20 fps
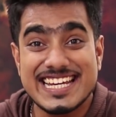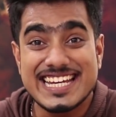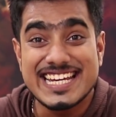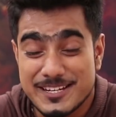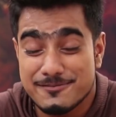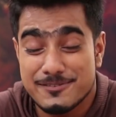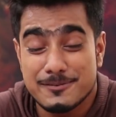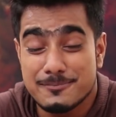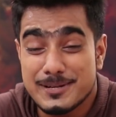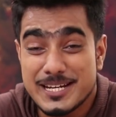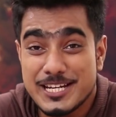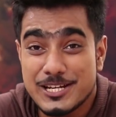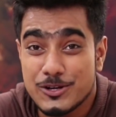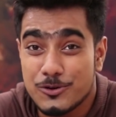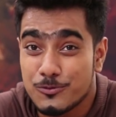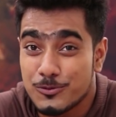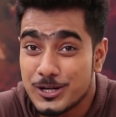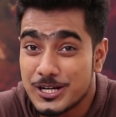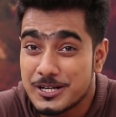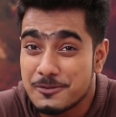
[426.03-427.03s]
It will make your
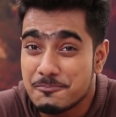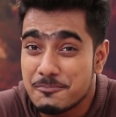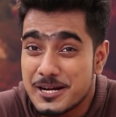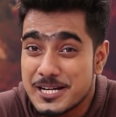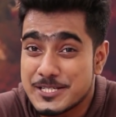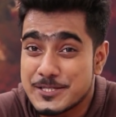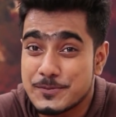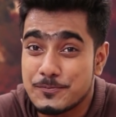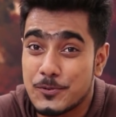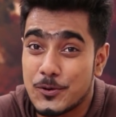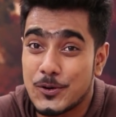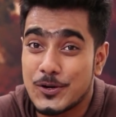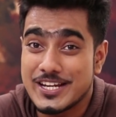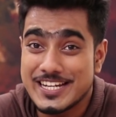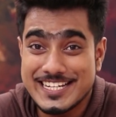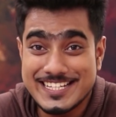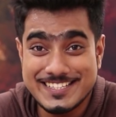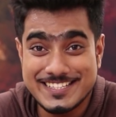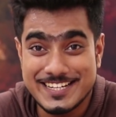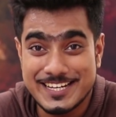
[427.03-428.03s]
work much more
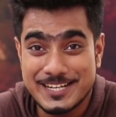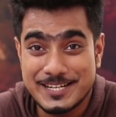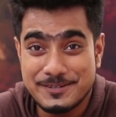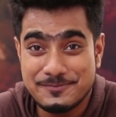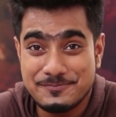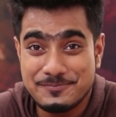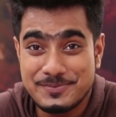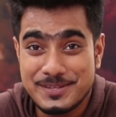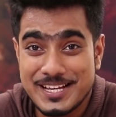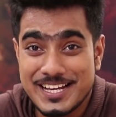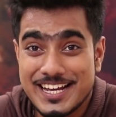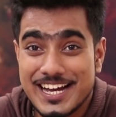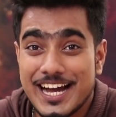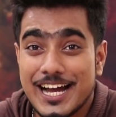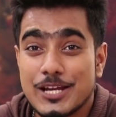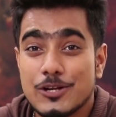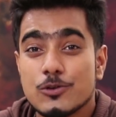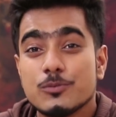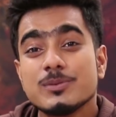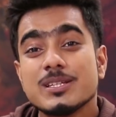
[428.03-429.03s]
easier.
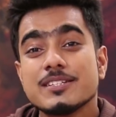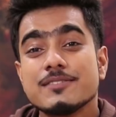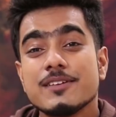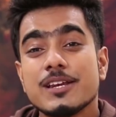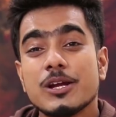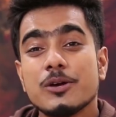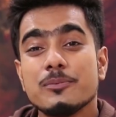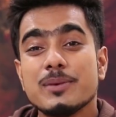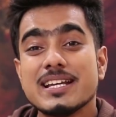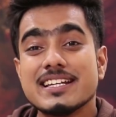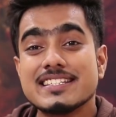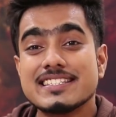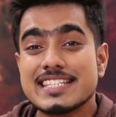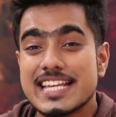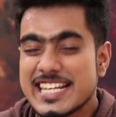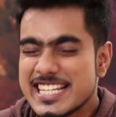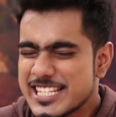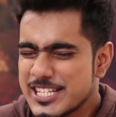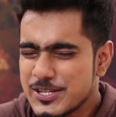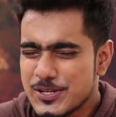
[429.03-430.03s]
I hope this video made
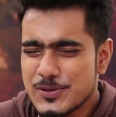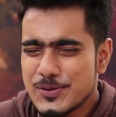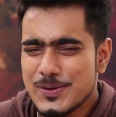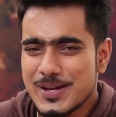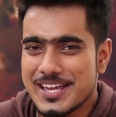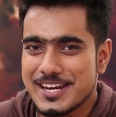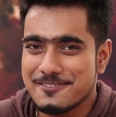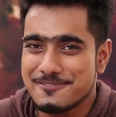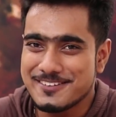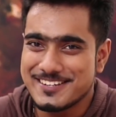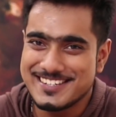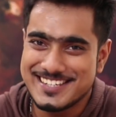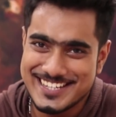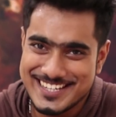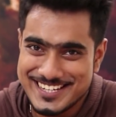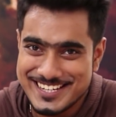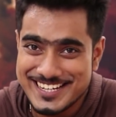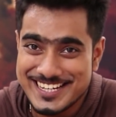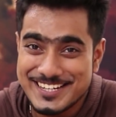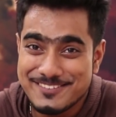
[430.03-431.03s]
sense to you and if it
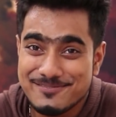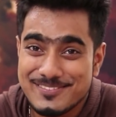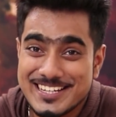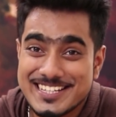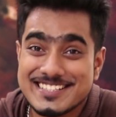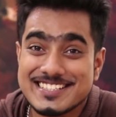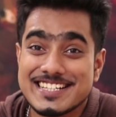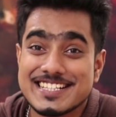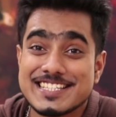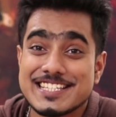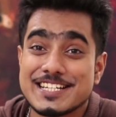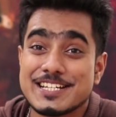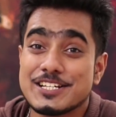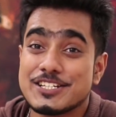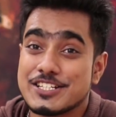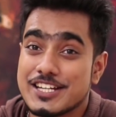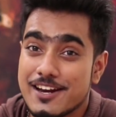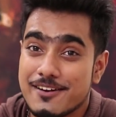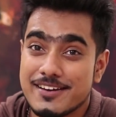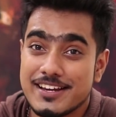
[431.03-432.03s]
did, please consider
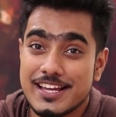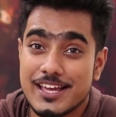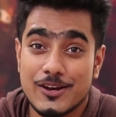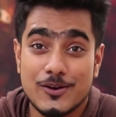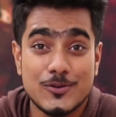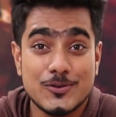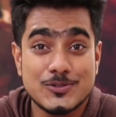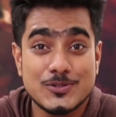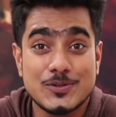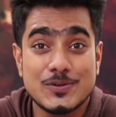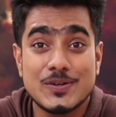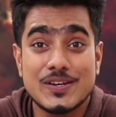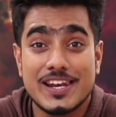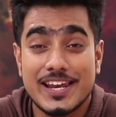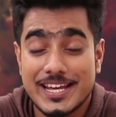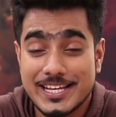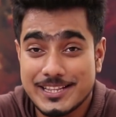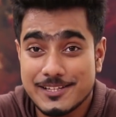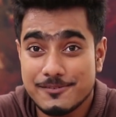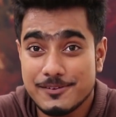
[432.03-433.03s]
sharing and also
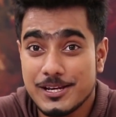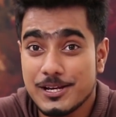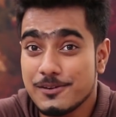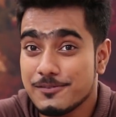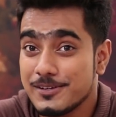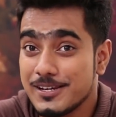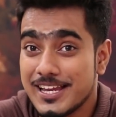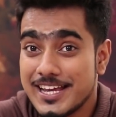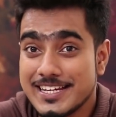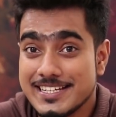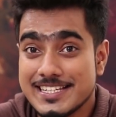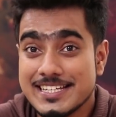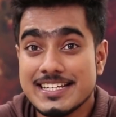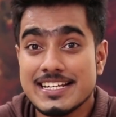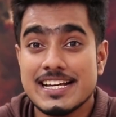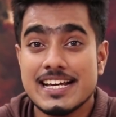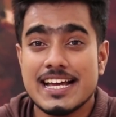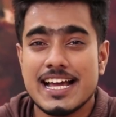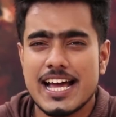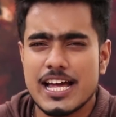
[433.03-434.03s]
like the video if you liked it
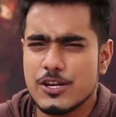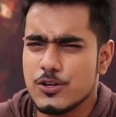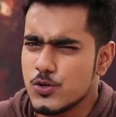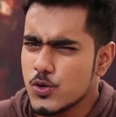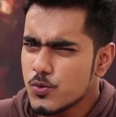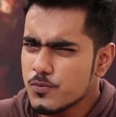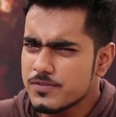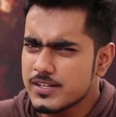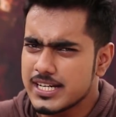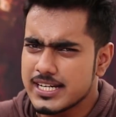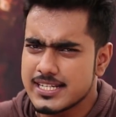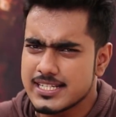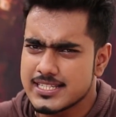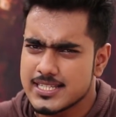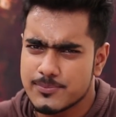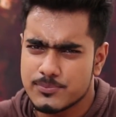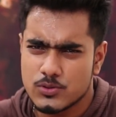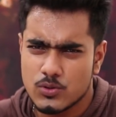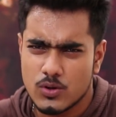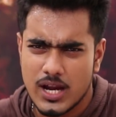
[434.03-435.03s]
and don't forget to
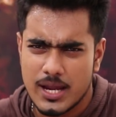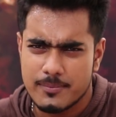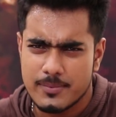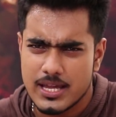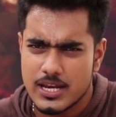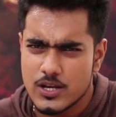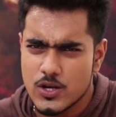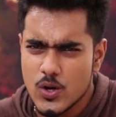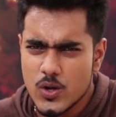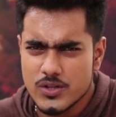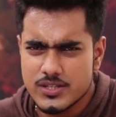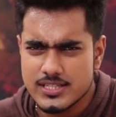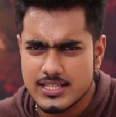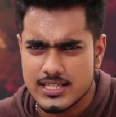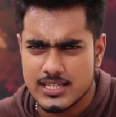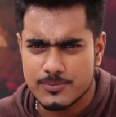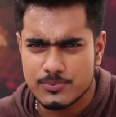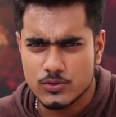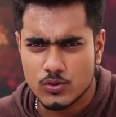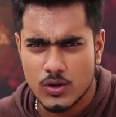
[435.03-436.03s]
subscribe and not just
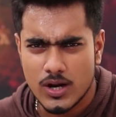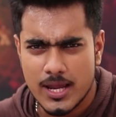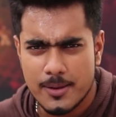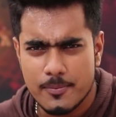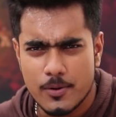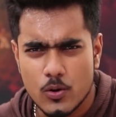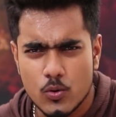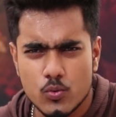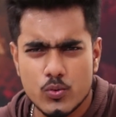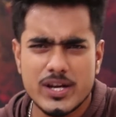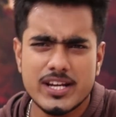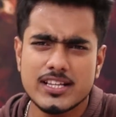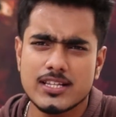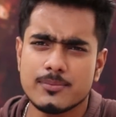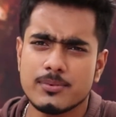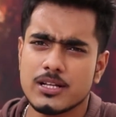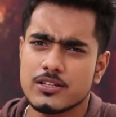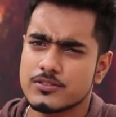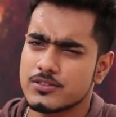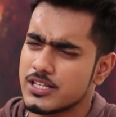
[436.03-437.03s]
subscribe, ring the
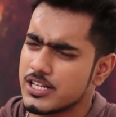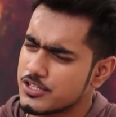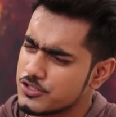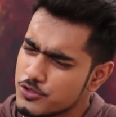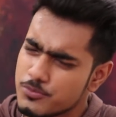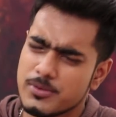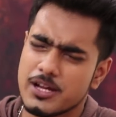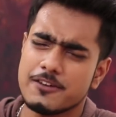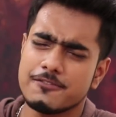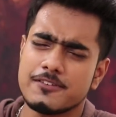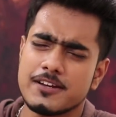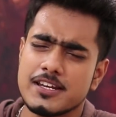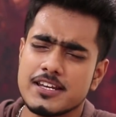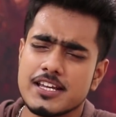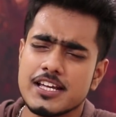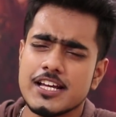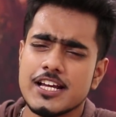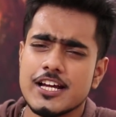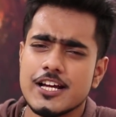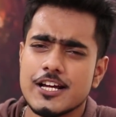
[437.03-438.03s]
bell so that you my friend
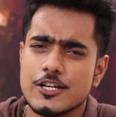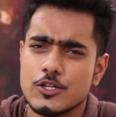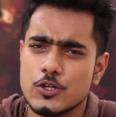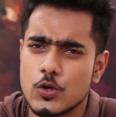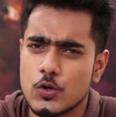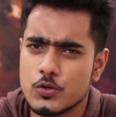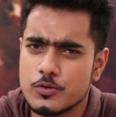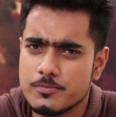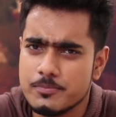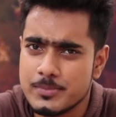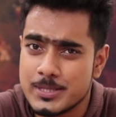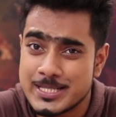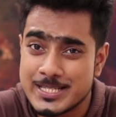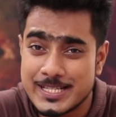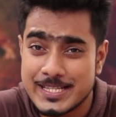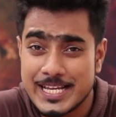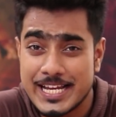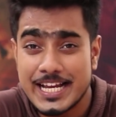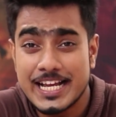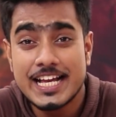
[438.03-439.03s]
don't miss a
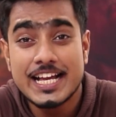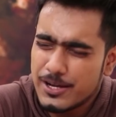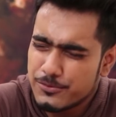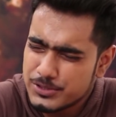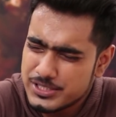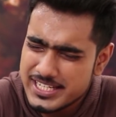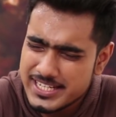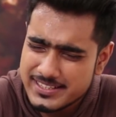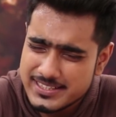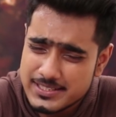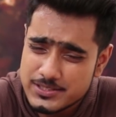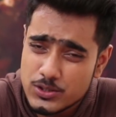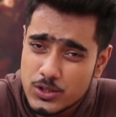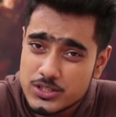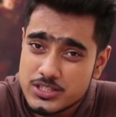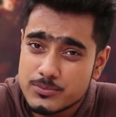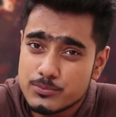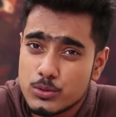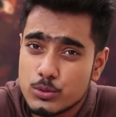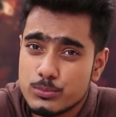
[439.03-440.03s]
thing. I would take this
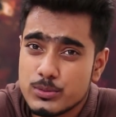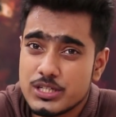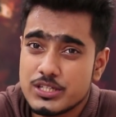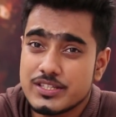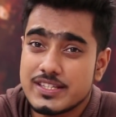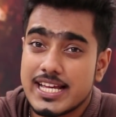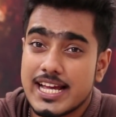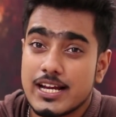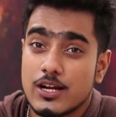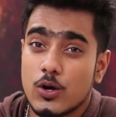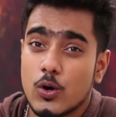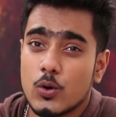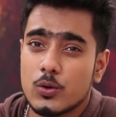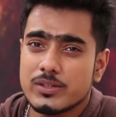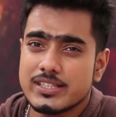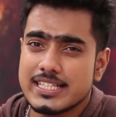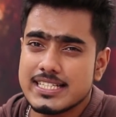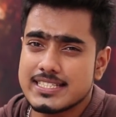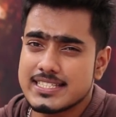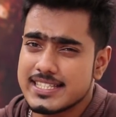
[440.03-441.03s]
awesome moment to thank all
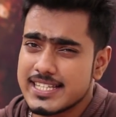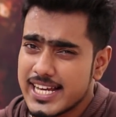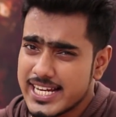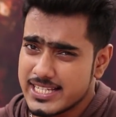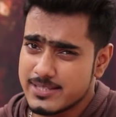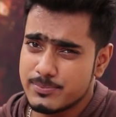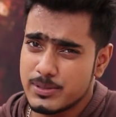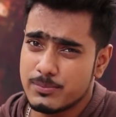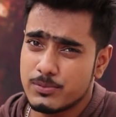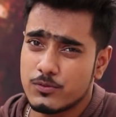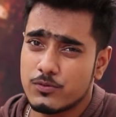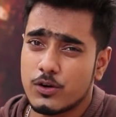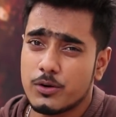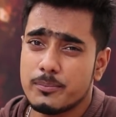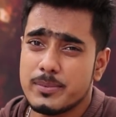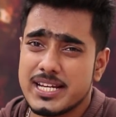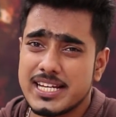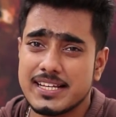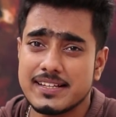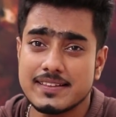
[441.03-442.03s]
these nice people for
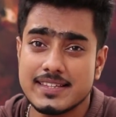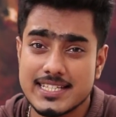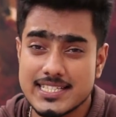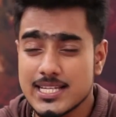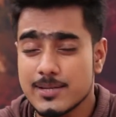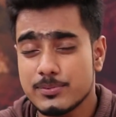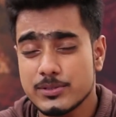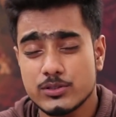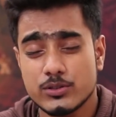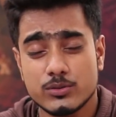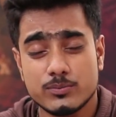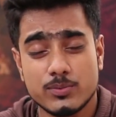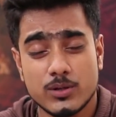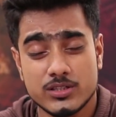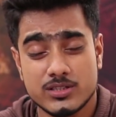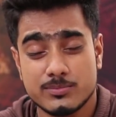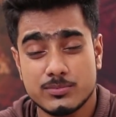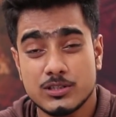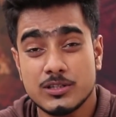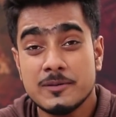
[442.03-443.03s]
making this episode
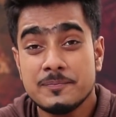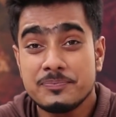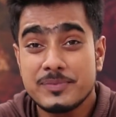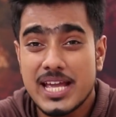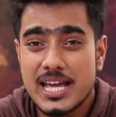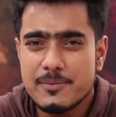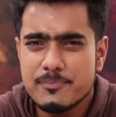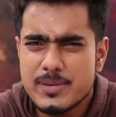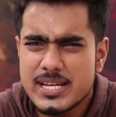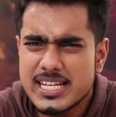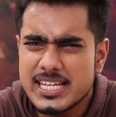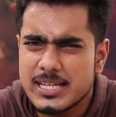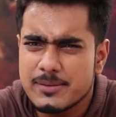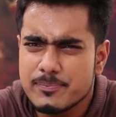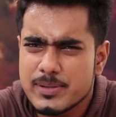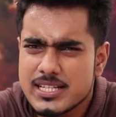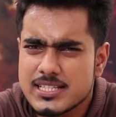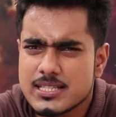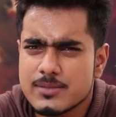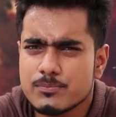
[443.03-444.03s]
possible and making
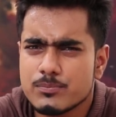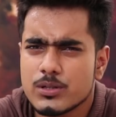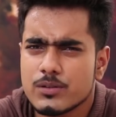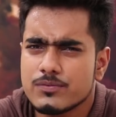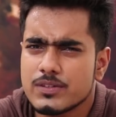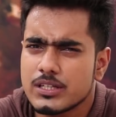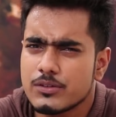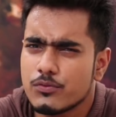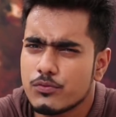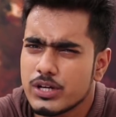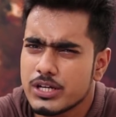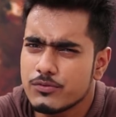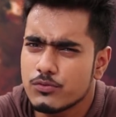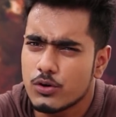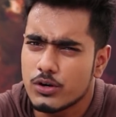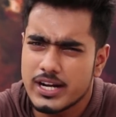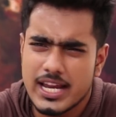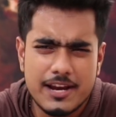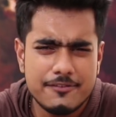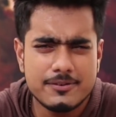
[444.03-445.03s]
PiXimperfect free
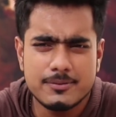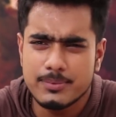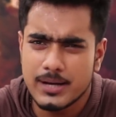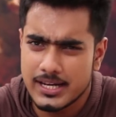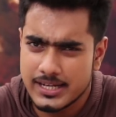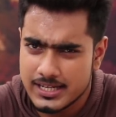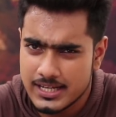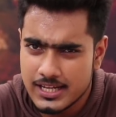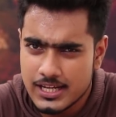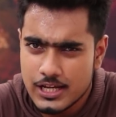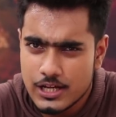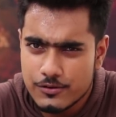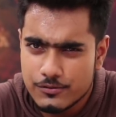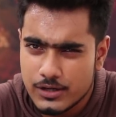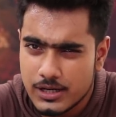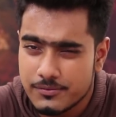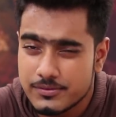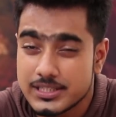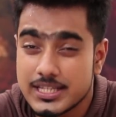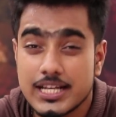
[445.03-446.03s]
for everybody
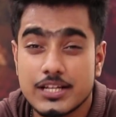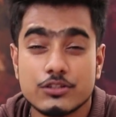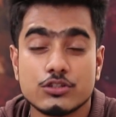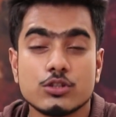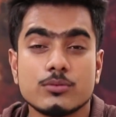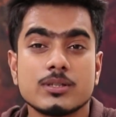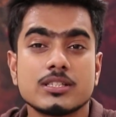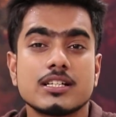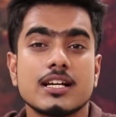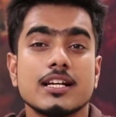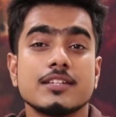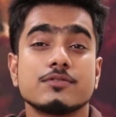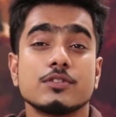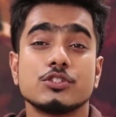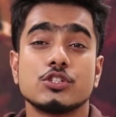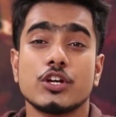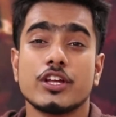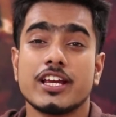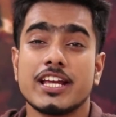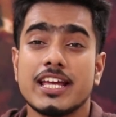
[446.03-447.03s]
forever. Thank you so much guys for
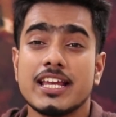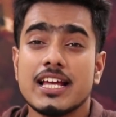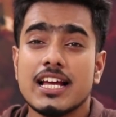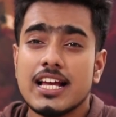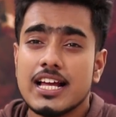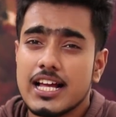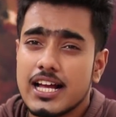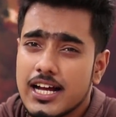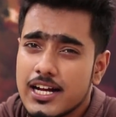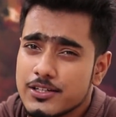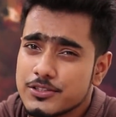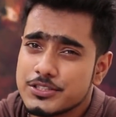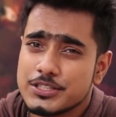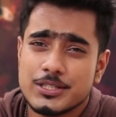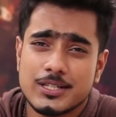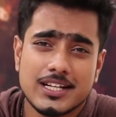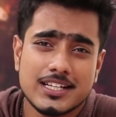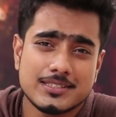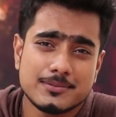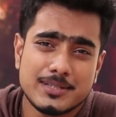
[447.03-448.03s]
joining in. I'll see
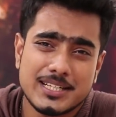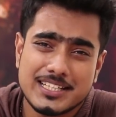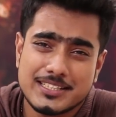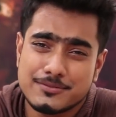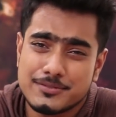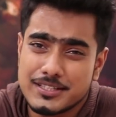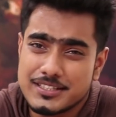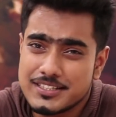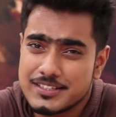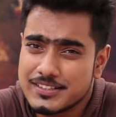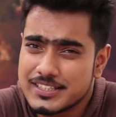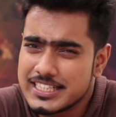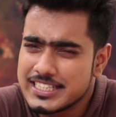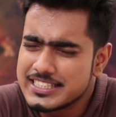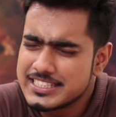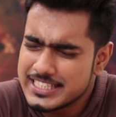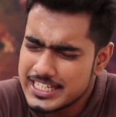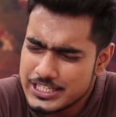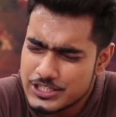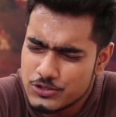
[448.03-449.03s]
you guys in my next one. Till then,
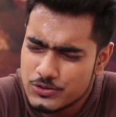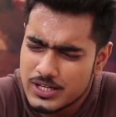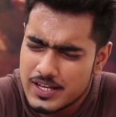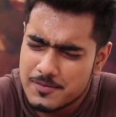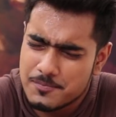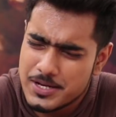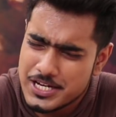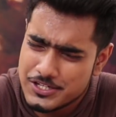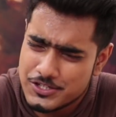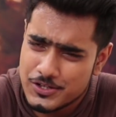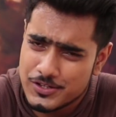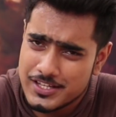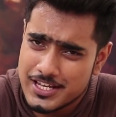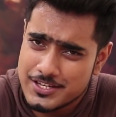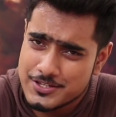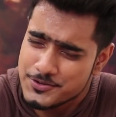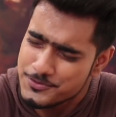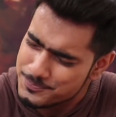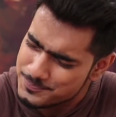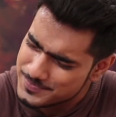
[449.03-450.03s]
stay tuned and make sure
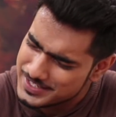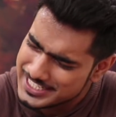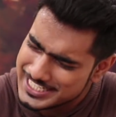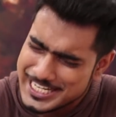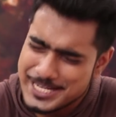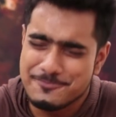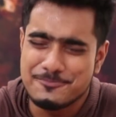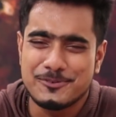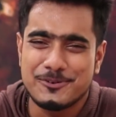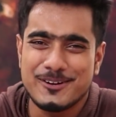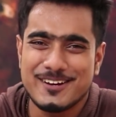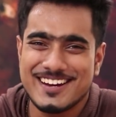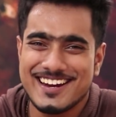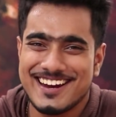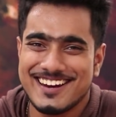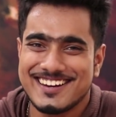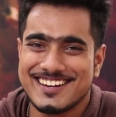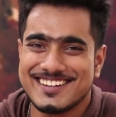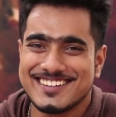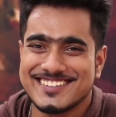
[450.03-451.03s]
that you keep
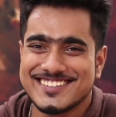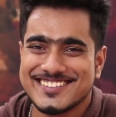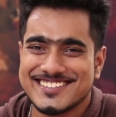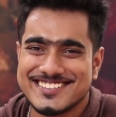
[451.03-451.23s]
creating.